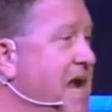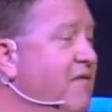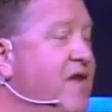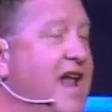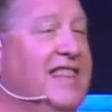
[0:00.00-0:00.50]

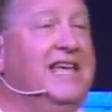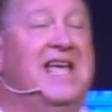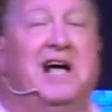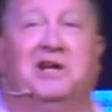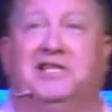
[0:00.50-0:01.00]
If nothing
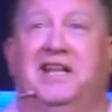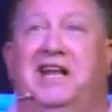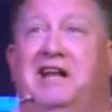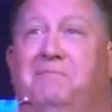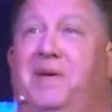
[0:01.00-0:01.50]
else, they
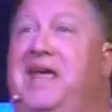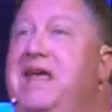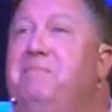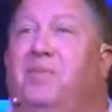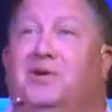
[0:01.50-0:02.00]
needed
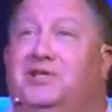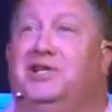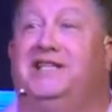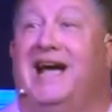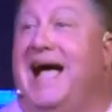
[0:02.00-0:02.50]
people to
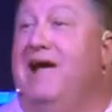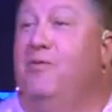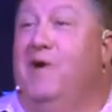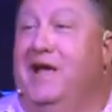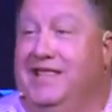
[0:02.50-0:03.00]
die
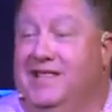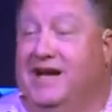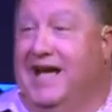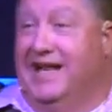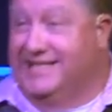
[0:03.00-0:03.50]
with in the
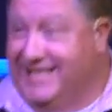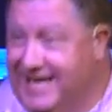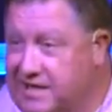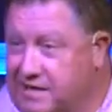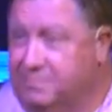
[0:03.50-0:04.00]

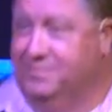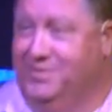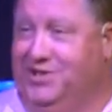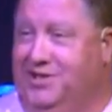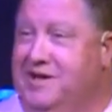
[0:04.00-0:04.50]

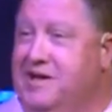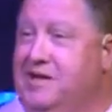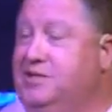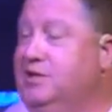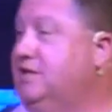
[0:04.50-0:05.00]
Colosseums
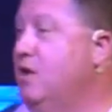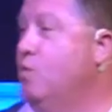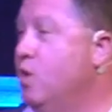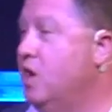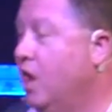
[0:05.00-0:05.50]
so that they
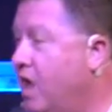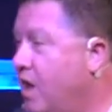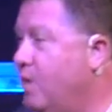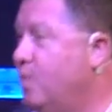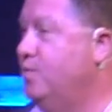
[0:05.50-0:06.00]
weren't
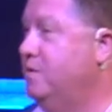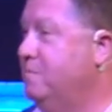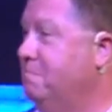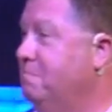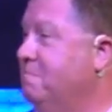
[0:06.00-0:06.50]
alone.
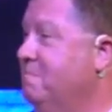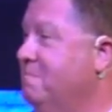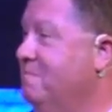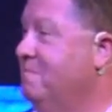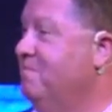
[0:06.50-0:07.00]

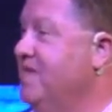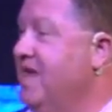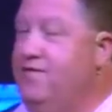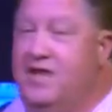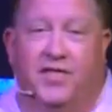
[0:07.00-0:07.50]

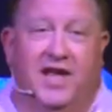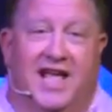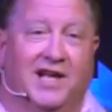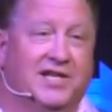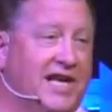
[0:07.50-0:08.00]
If nothing
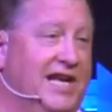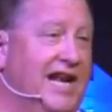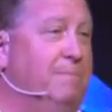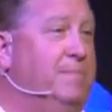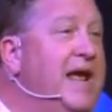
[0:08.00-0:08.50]
else, they
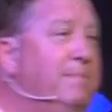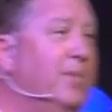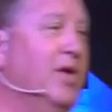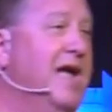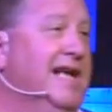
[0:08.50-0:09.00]
needed
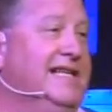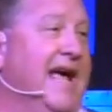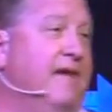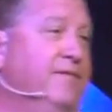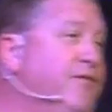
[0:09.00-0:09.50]
people to have